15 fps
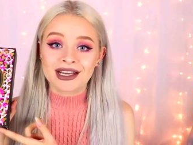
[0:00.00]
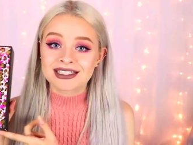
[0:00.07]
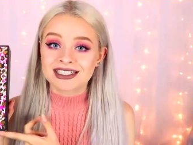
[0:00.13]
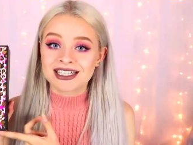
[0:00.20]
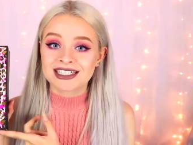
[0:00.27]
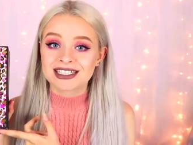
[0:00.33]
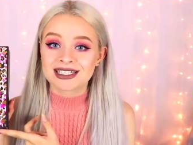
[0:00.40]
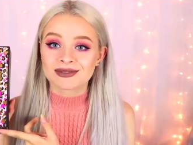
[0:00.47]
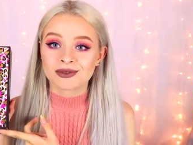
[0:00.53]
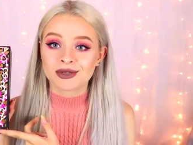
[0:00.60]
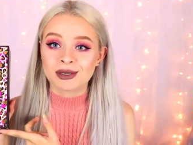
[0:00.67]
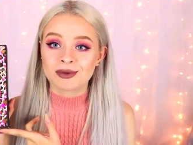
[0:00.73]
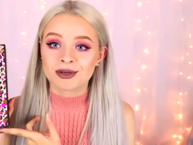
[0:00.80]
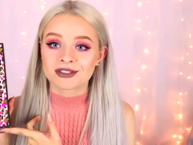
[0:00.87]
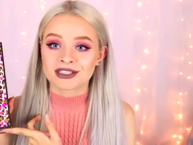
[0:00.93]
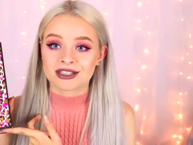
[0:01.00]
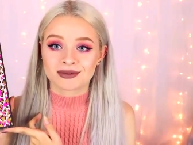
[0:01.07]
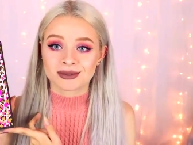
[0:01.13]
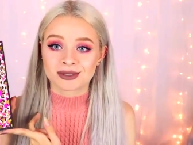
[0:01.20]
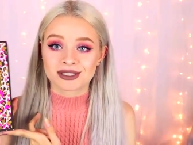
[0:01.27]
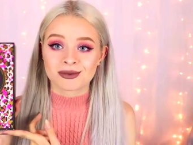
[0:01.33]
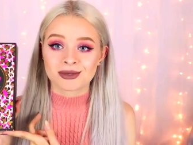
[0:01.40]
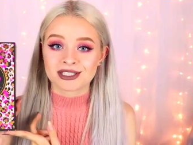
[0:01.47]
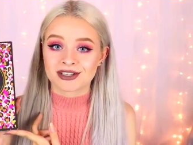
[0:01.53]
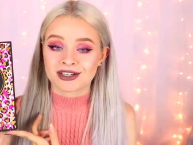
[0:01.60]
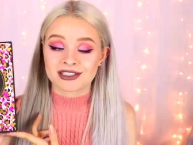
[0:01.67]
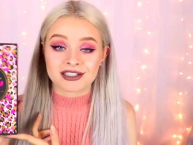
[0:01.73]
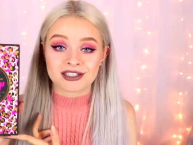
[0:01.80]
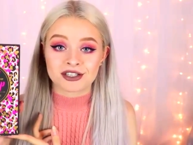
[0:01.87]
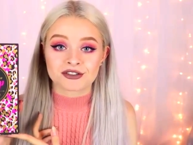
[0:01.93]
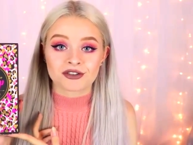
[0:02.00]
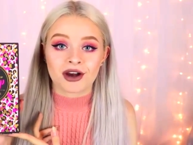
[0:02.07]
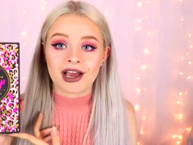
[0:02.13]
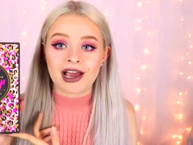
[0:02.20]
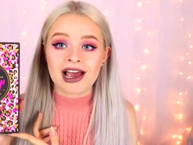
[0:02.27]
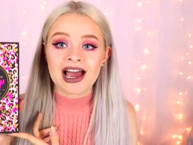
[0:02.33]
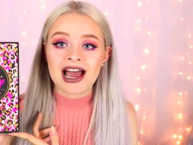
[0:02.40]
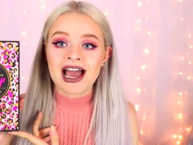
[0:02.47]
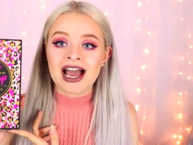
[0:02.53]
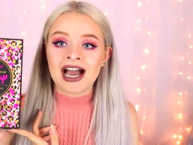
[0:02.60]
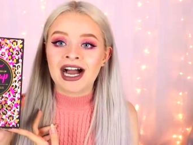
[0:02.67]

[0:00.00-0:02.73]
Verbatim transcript: next day delivery because I was so excited to try it.